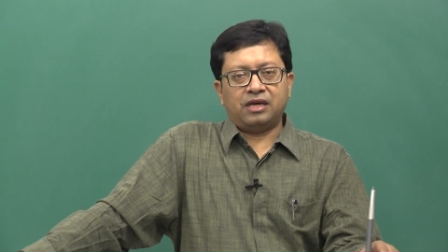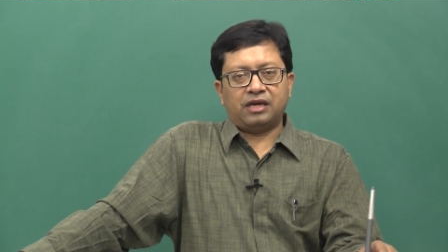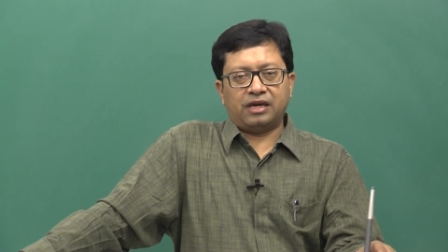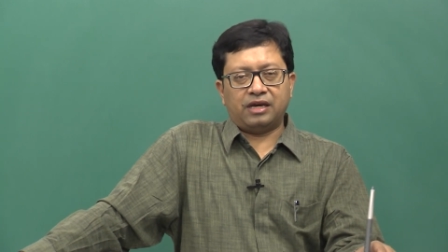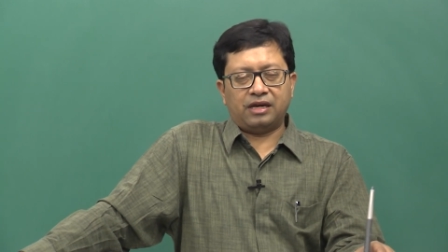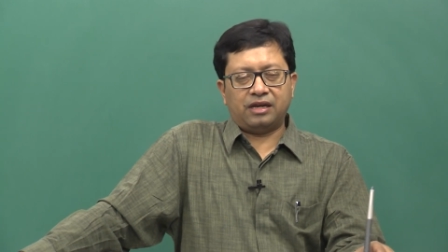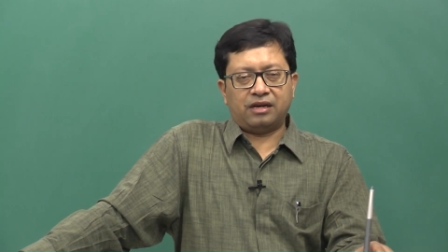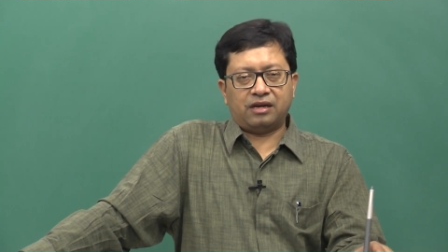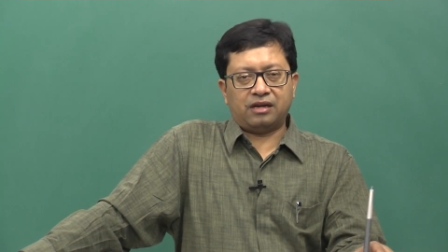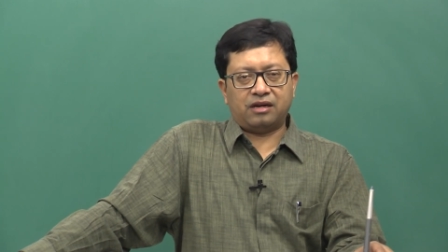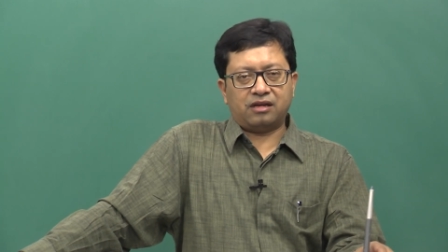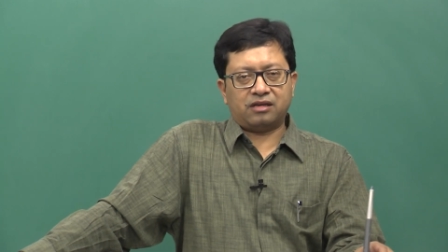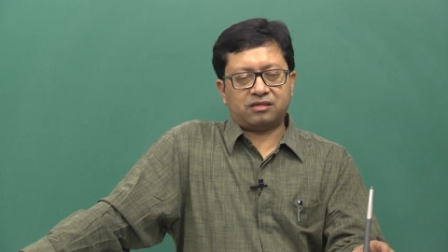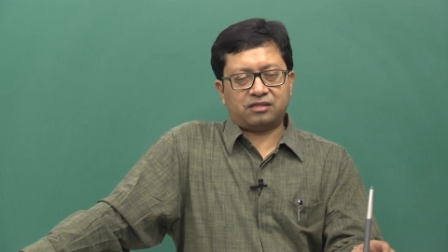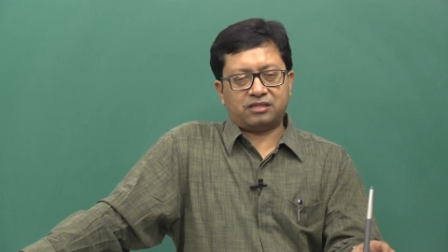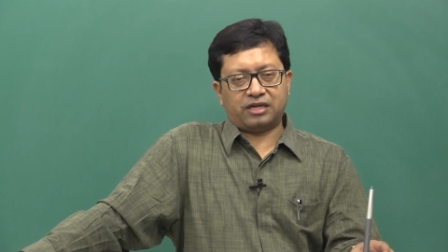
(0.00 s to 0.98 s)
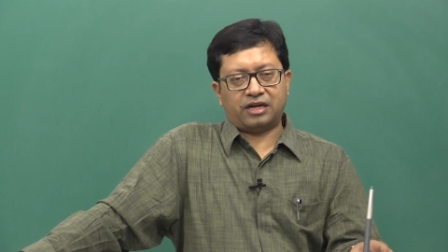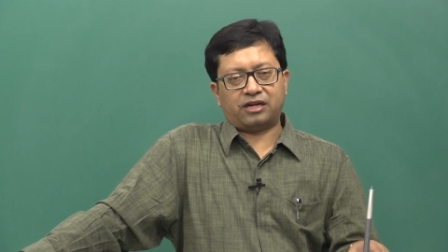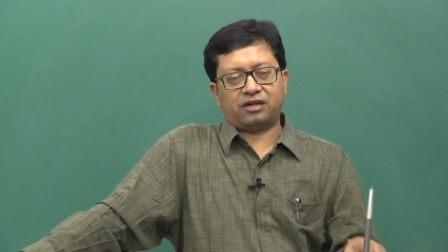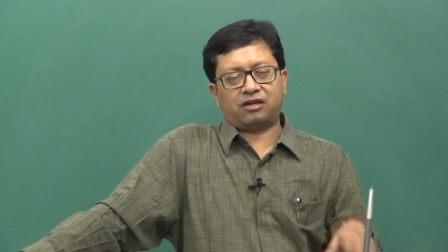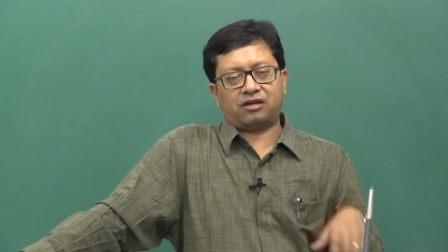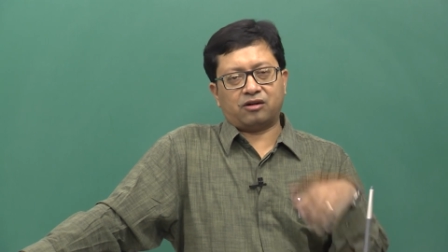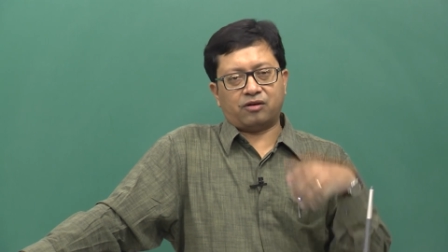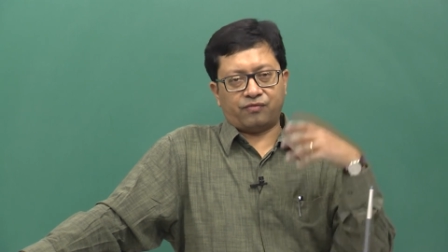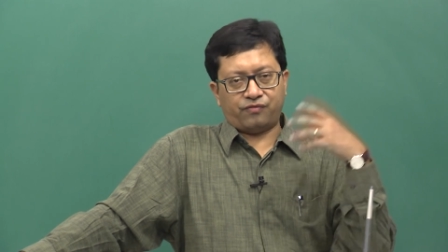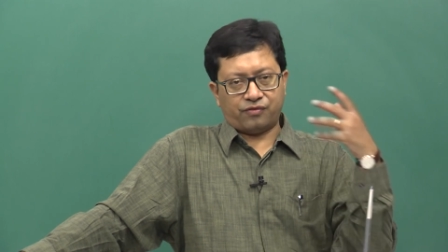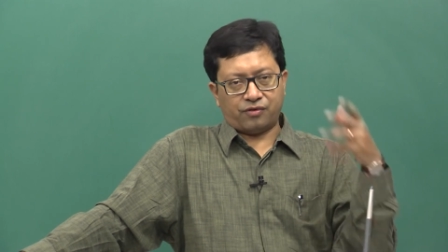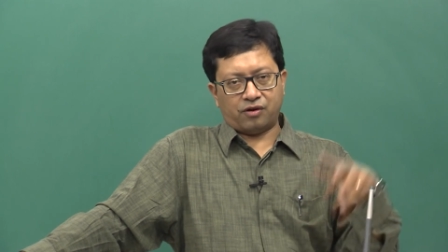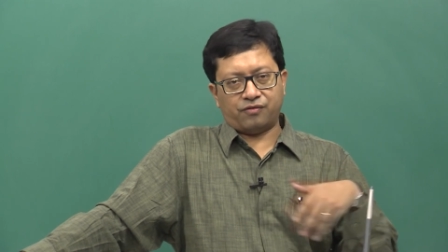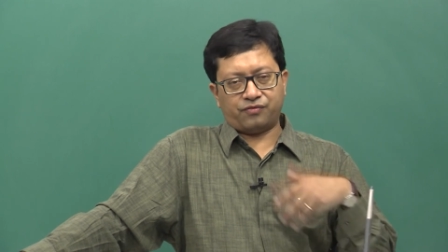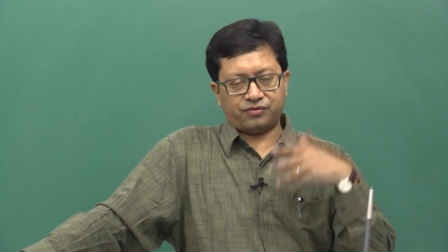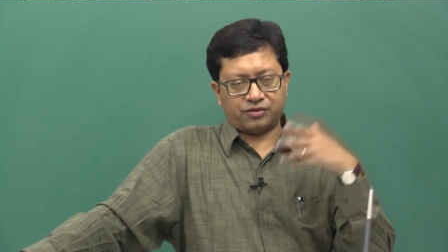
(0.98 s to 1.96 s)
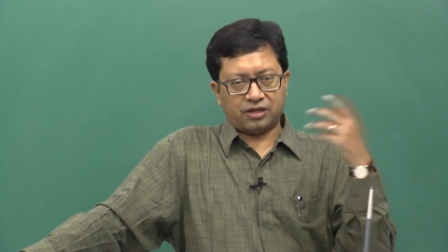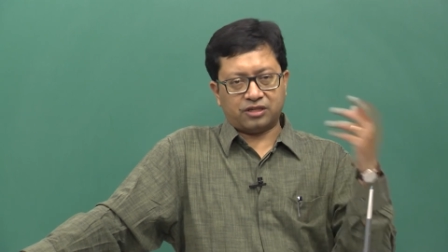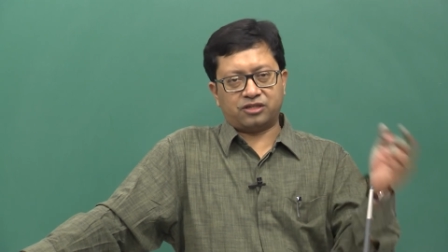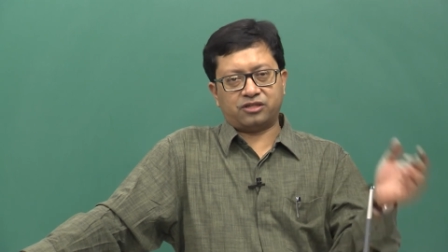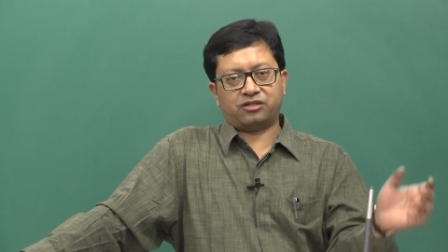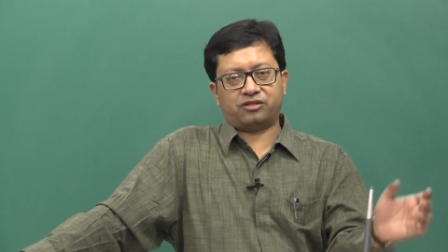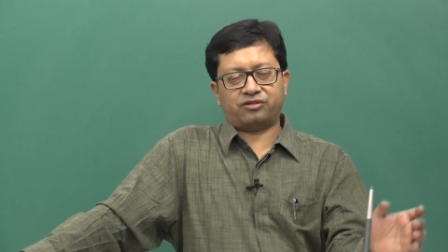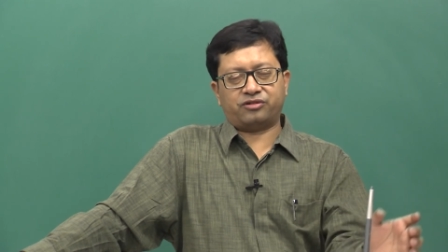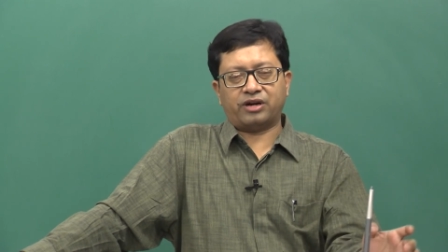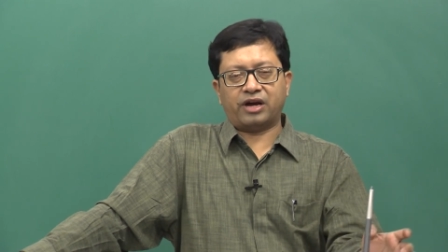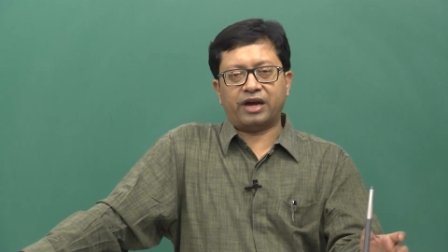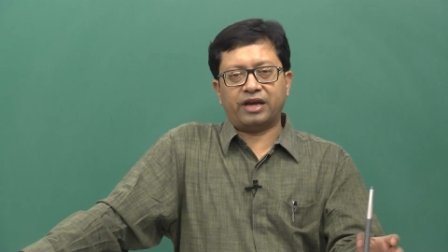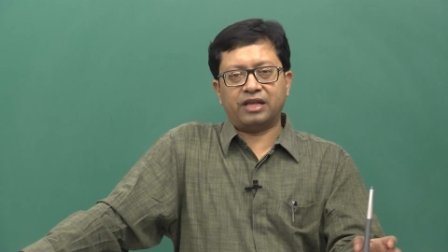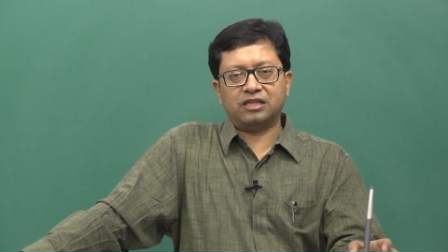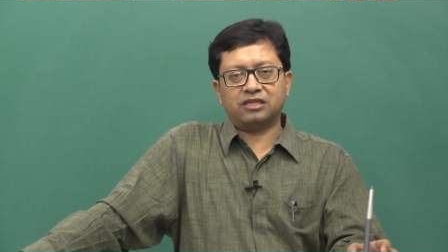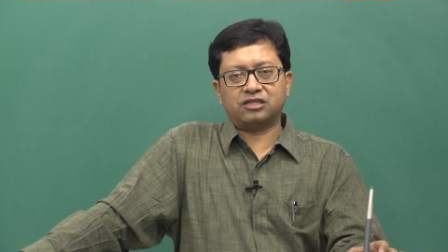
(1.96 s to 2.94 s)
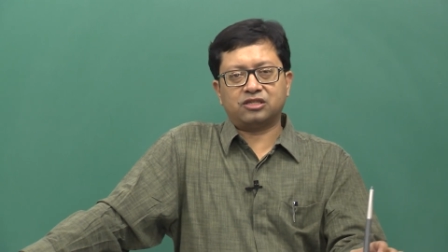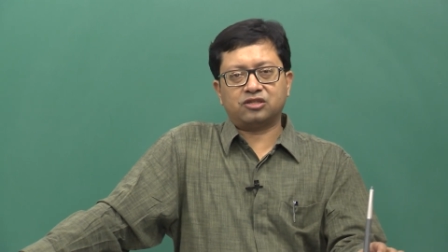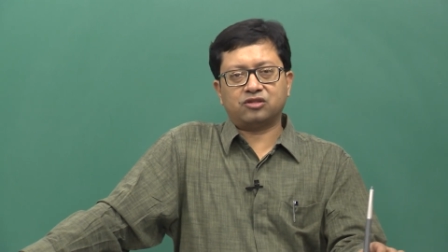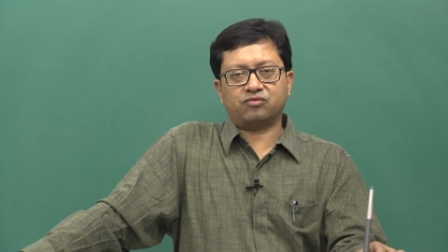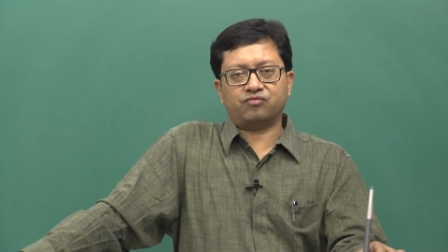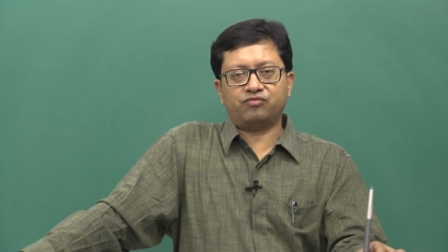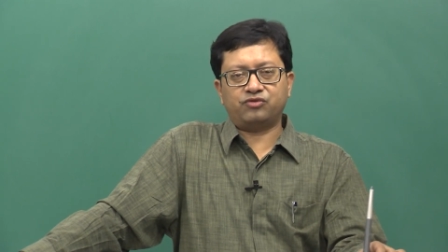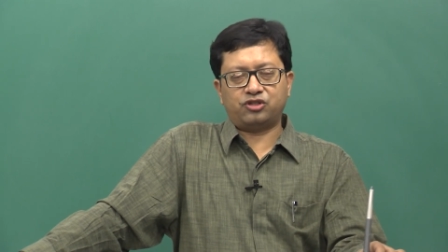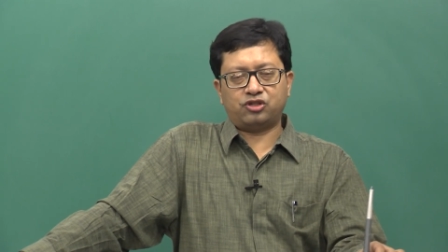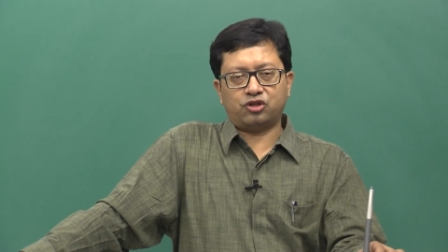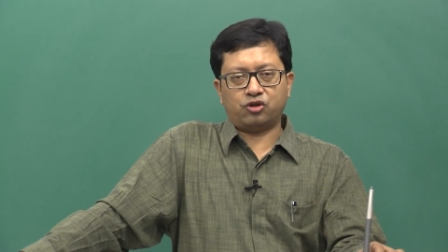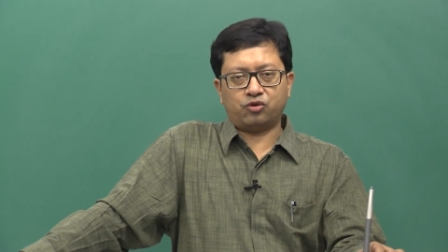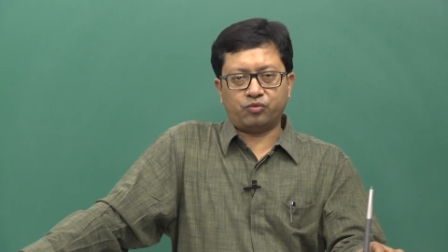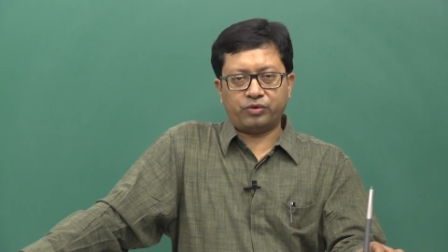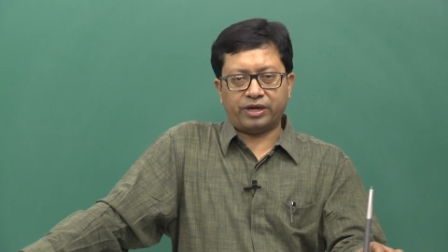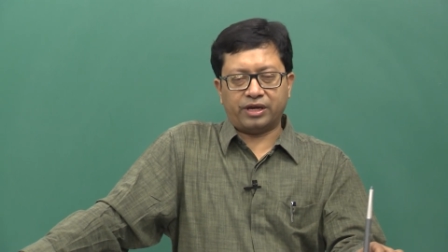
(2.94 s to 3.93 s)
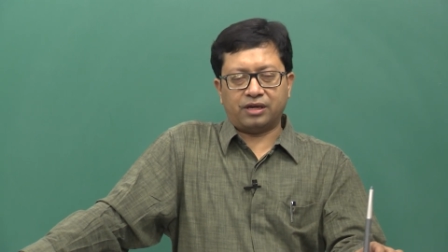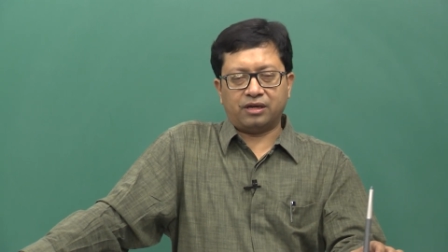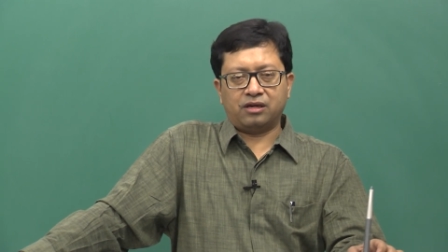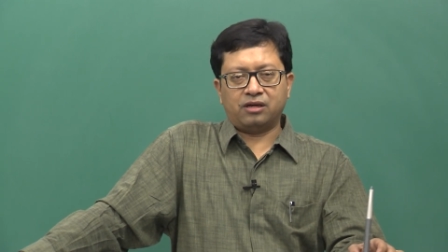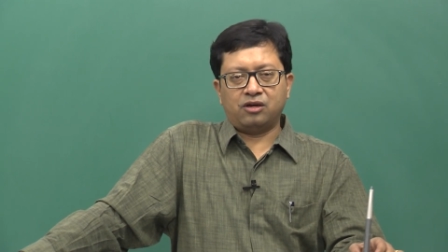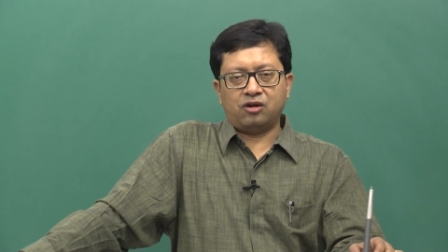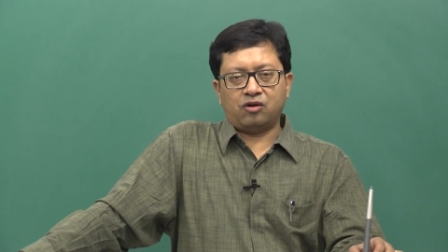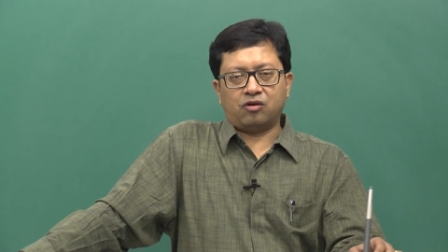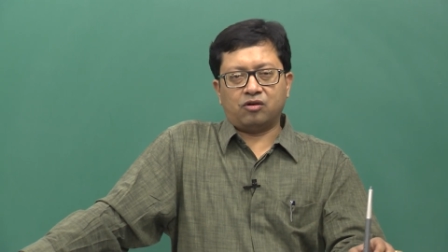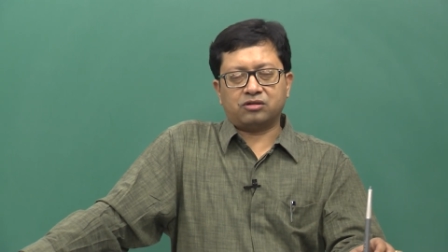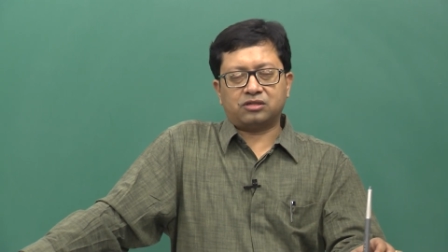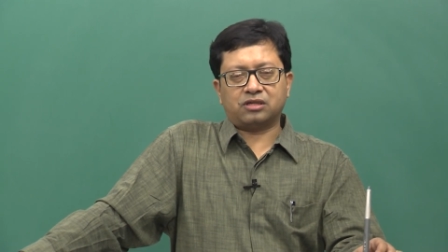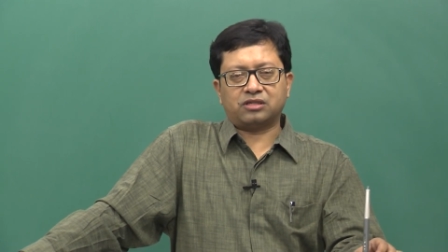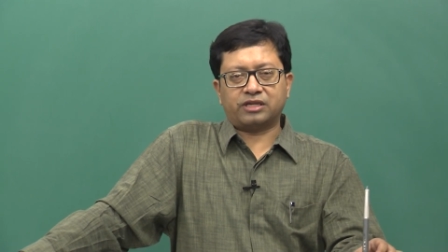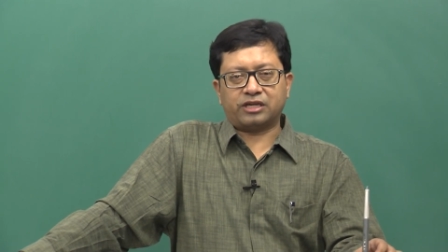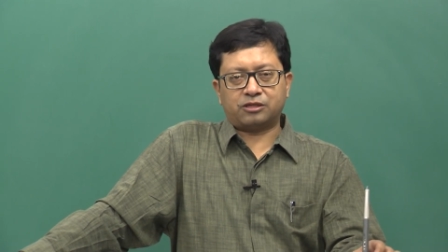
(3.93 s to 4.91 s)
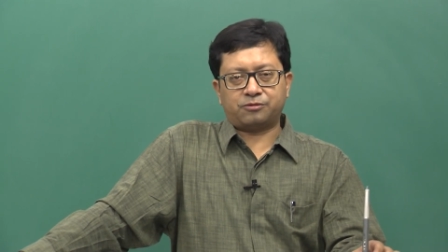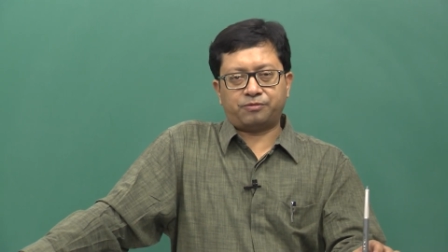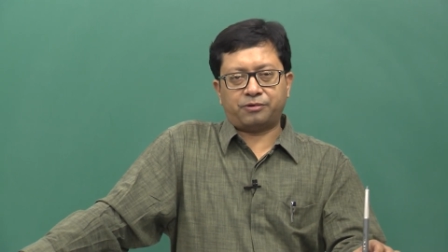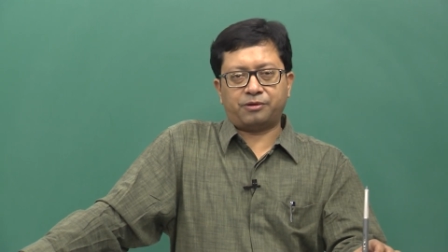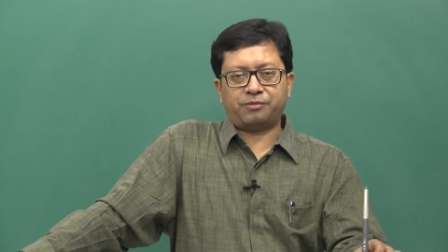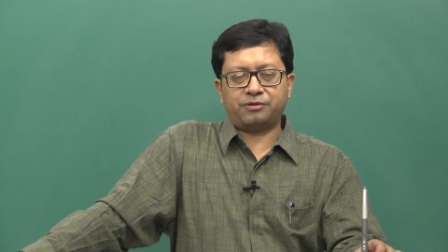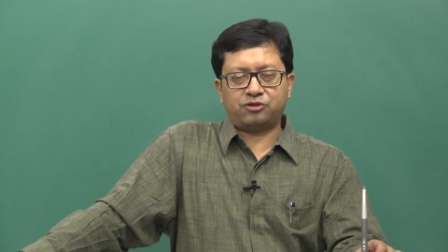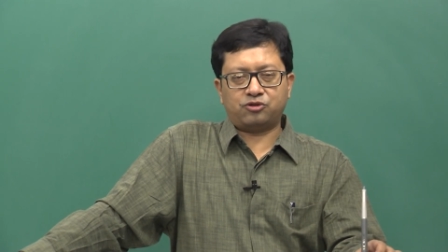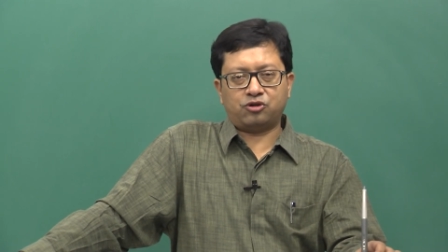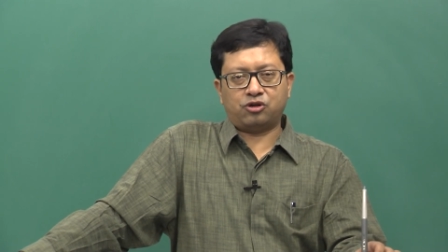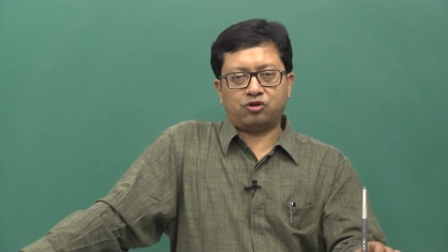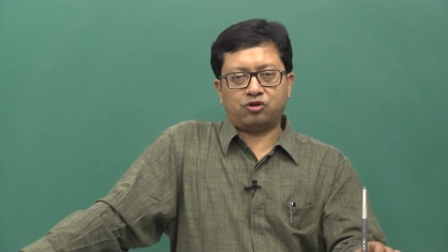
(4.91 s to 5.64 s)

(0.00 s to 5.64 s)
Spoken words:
in a set of such trials which you are doing or such experiments you are